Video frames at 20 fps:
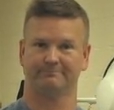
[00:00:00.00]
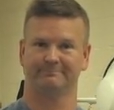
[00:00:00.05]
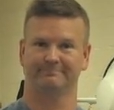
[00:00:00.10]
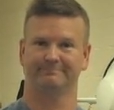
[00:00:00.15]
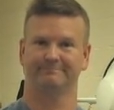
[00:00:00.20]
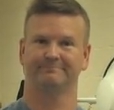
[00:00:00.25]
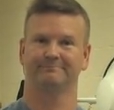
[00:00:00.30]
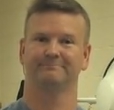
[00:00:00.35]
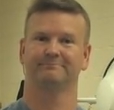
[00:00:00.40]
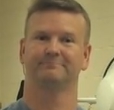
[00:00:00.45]

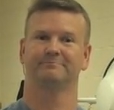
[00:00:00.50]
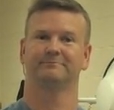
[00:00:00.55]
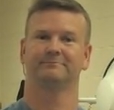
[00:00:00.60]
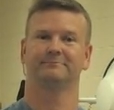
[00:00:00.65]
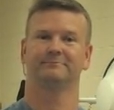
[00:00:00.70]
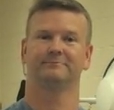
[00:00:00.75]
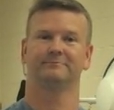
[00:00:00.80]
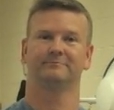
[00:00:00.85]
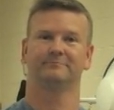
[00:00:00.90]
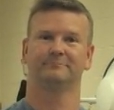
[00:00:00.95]

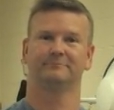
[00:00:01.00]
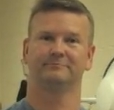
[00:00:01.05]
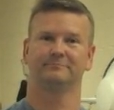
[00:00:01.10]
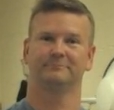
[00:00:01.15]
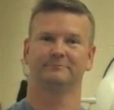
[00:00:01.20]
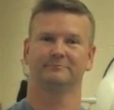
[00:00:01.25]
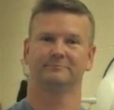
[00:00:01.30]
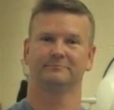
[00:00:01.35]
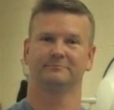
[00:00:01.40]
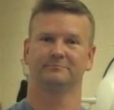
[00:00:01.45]

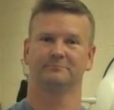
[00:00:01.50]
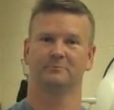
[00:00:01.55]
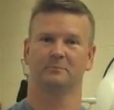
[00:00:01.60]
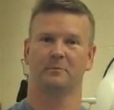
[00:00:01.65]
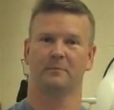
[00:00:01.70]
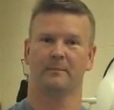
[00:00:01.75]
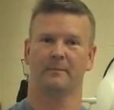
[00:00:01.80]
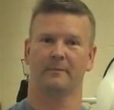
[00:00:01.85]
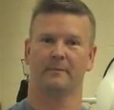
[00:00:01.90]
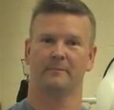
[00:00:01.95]

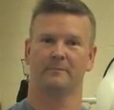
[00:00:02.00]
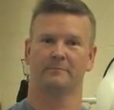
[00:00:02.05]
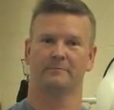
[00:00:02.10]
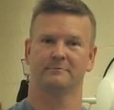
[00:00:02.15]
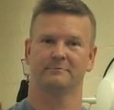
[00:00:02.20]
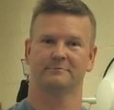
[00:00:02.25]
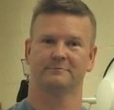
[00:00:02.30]
[no speech]